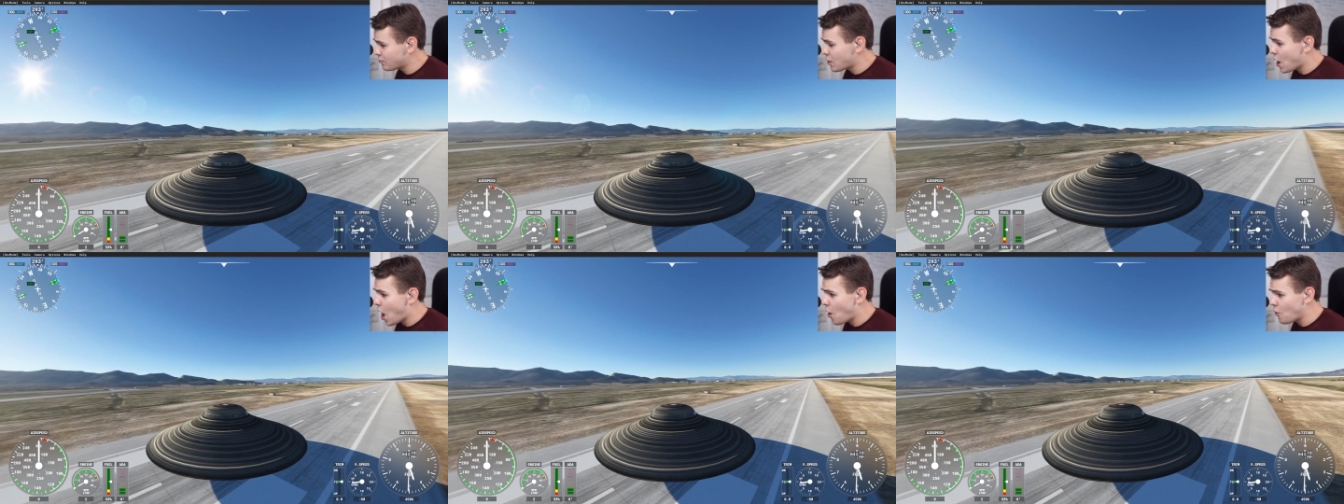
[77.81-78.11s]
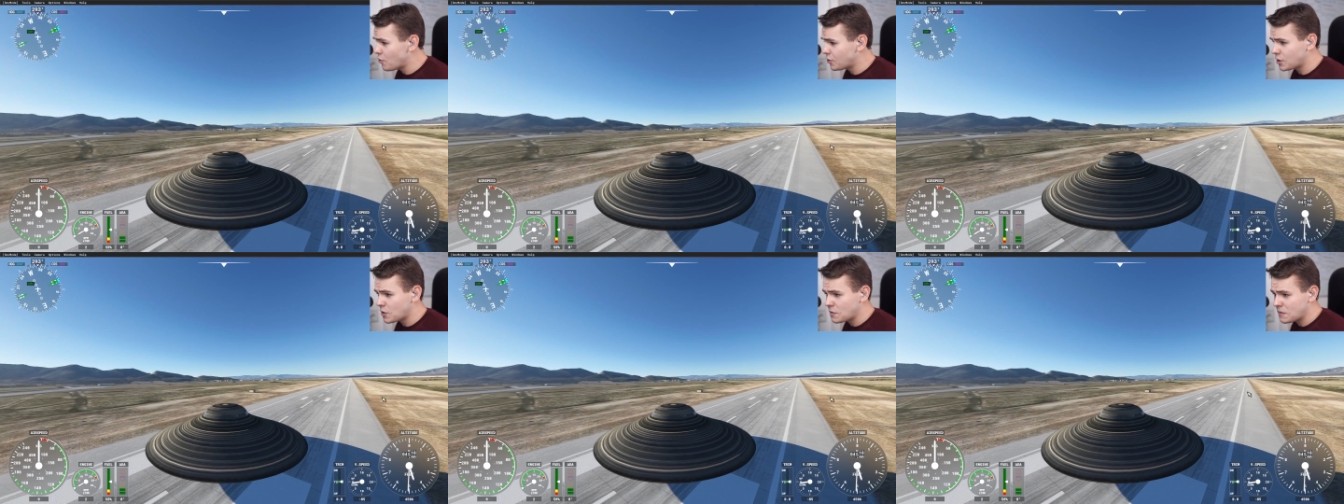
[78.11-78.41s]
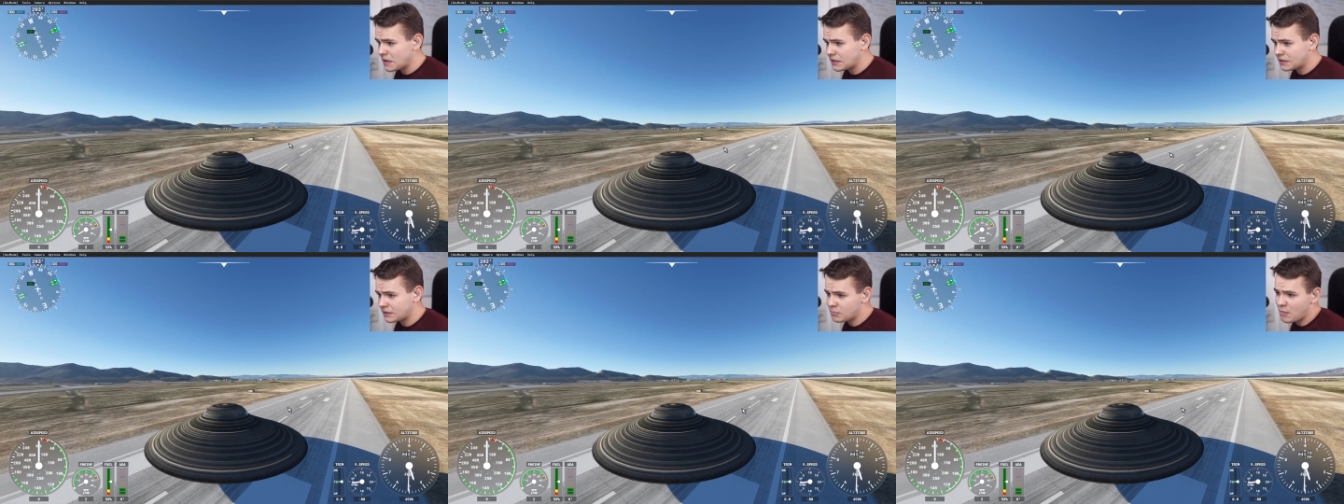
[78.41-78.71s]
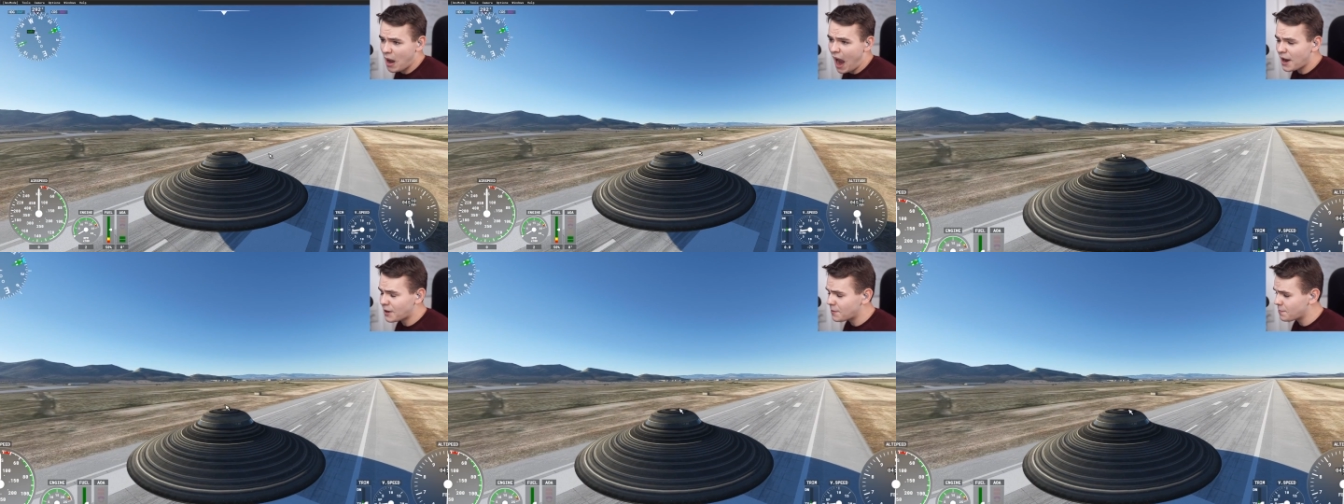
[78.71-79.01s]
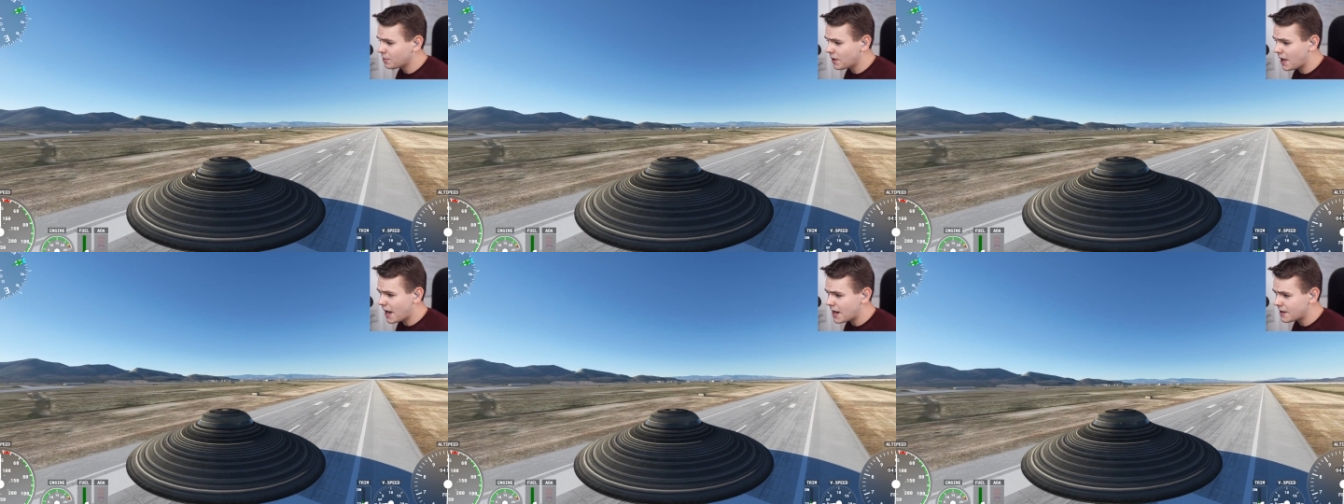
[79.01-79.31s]
known to this kind
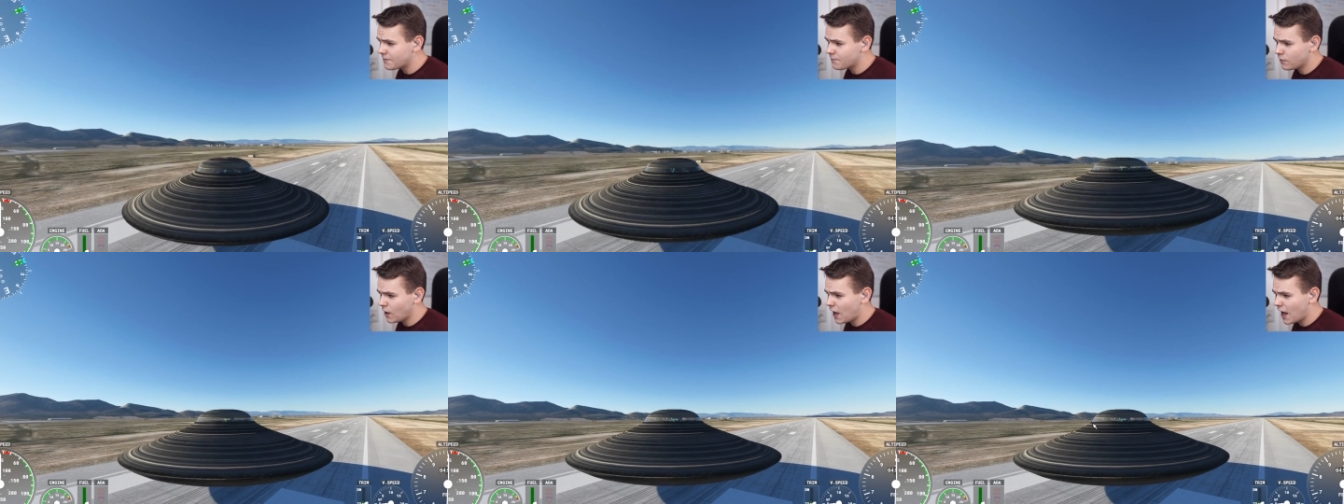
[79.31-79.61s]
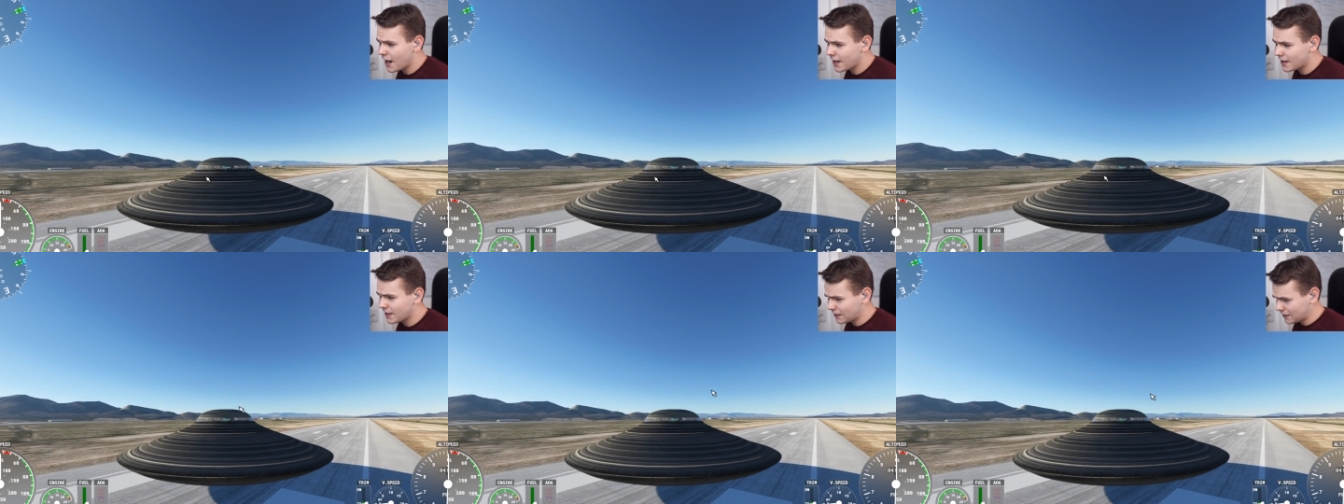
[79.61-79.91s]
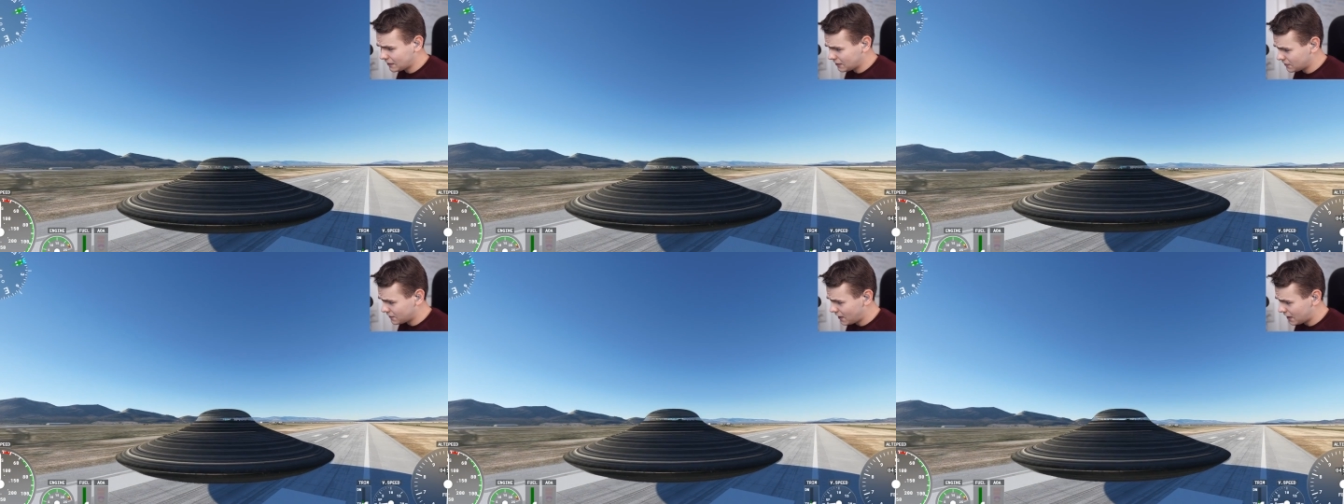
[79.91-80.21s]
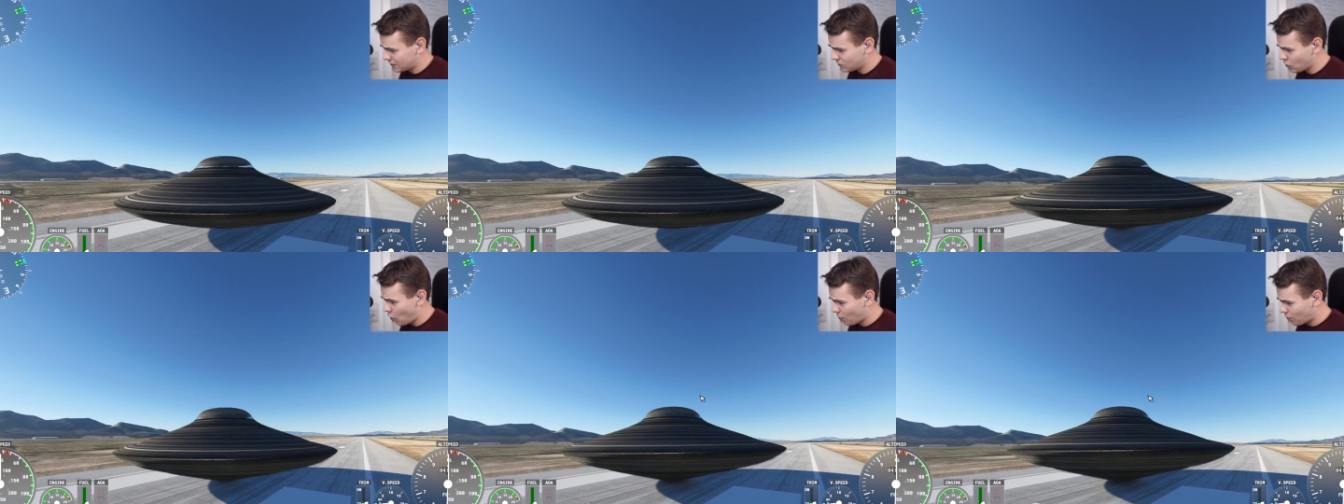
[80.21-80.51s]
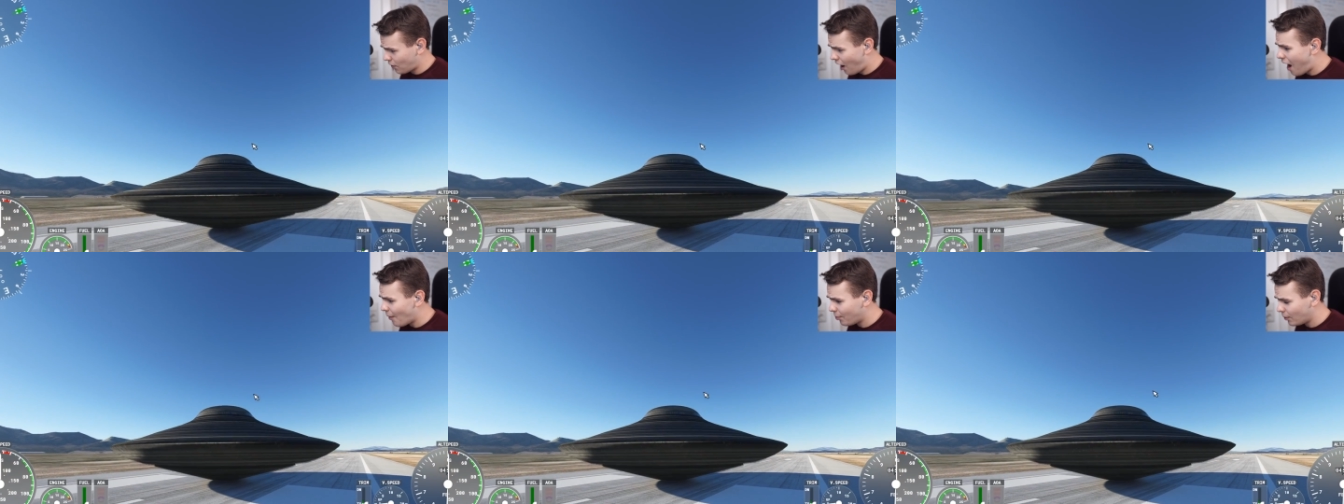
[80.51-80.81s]
of plane flying here, so that's no
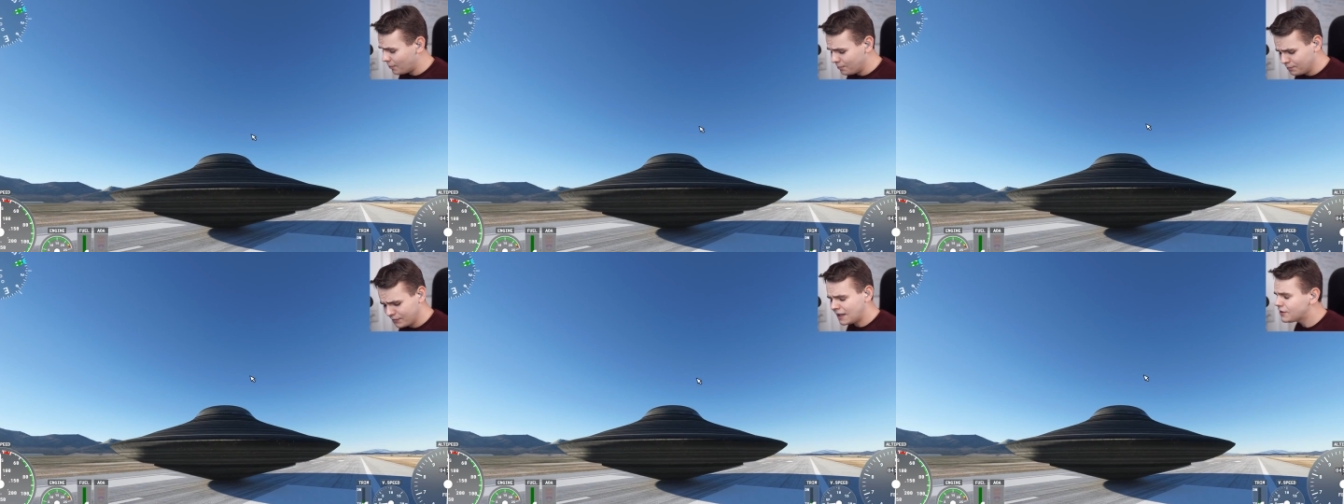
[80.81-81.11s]
problem.